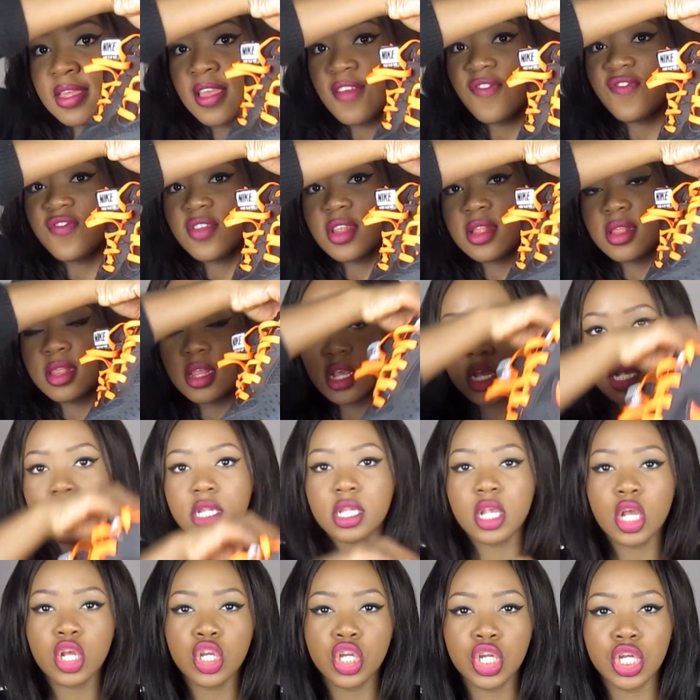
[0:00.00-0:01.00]
gifted
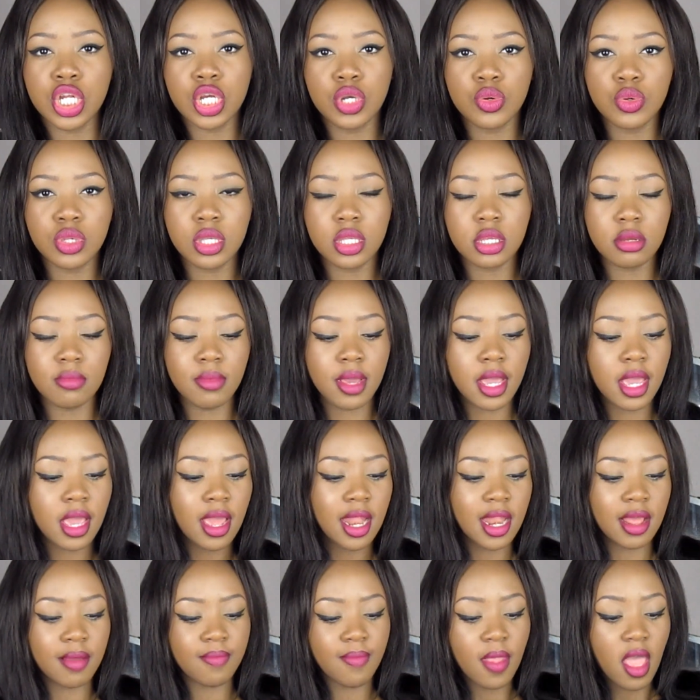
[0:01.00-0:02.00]
these shoes to me,
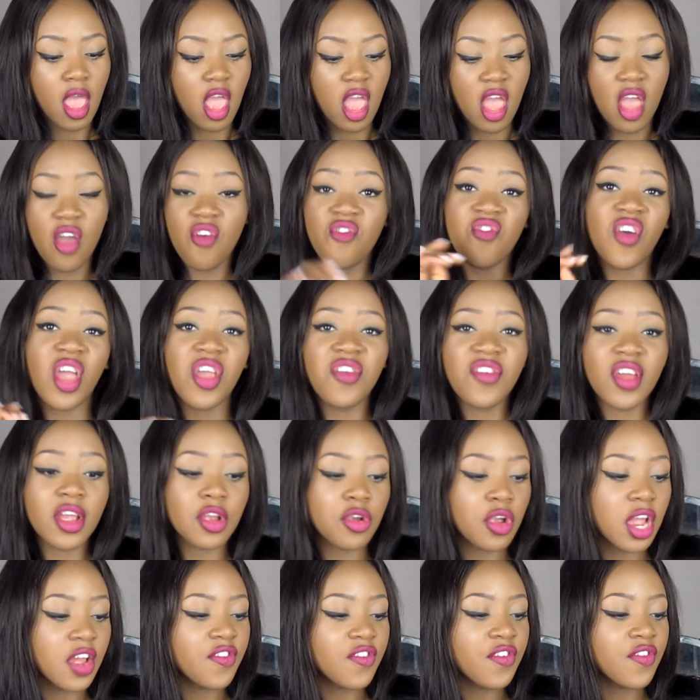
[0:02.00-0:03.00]
and I'm very, very
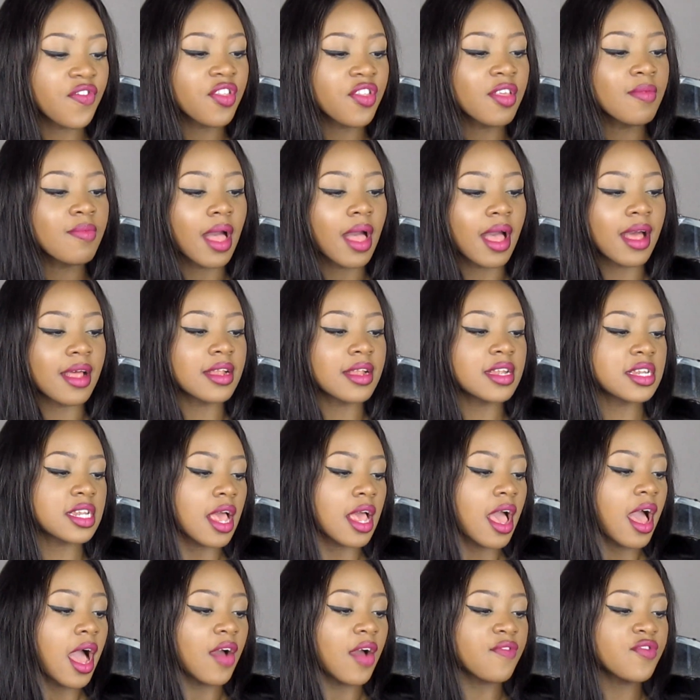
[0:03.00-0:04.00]
grateful for them. And
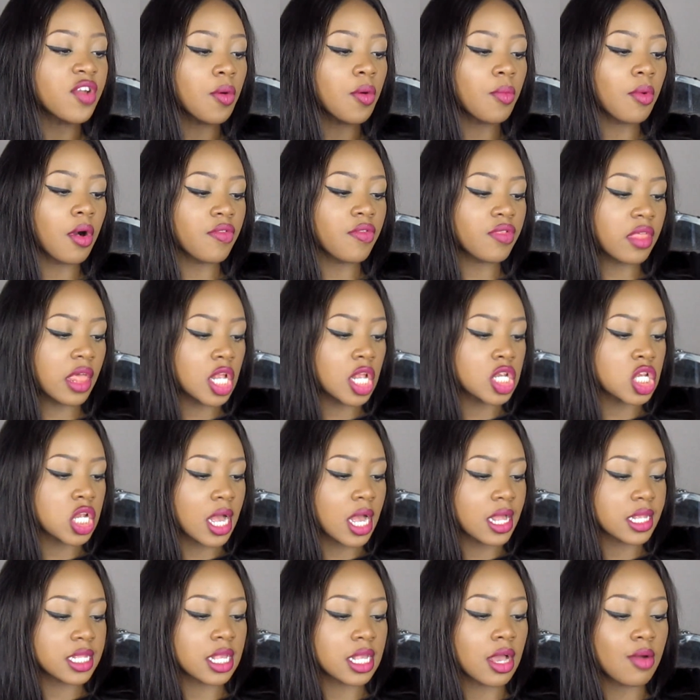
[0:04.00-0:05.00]
I've not worn these
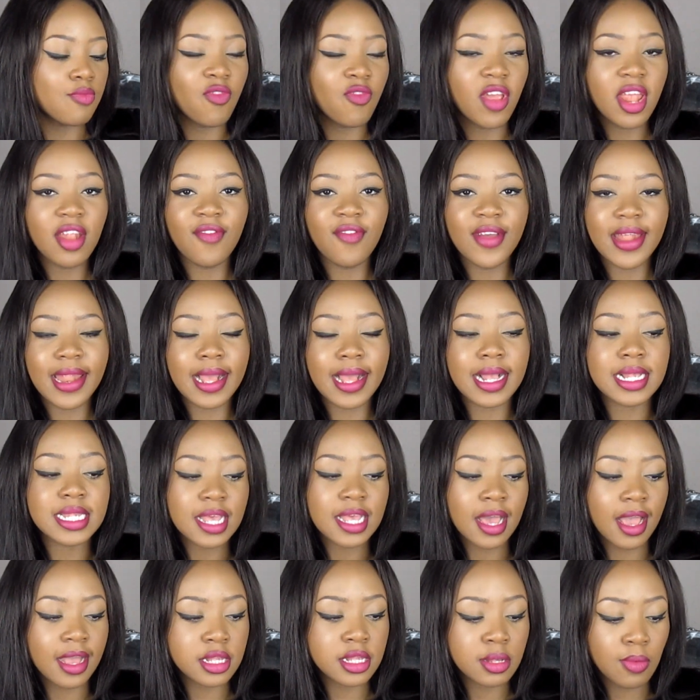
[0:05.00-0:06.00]
yet, so I'm really, really
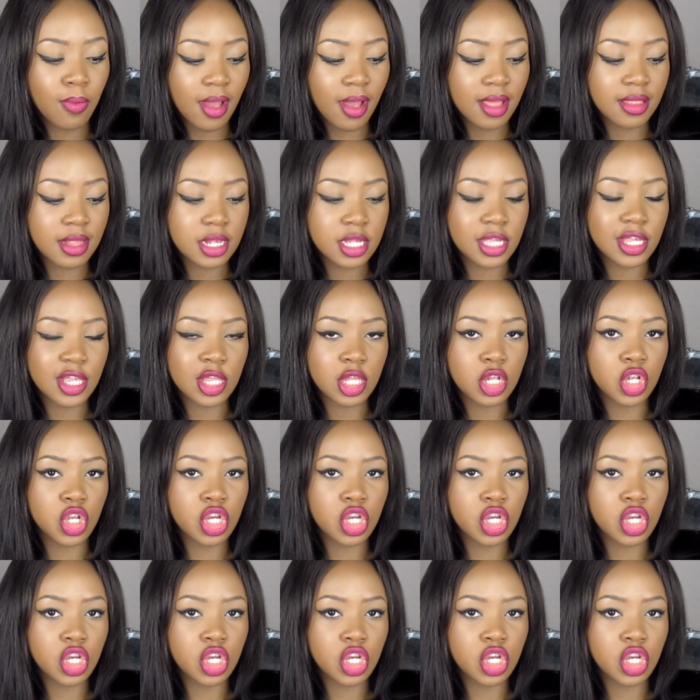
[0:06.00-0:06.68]
excited to wear these to the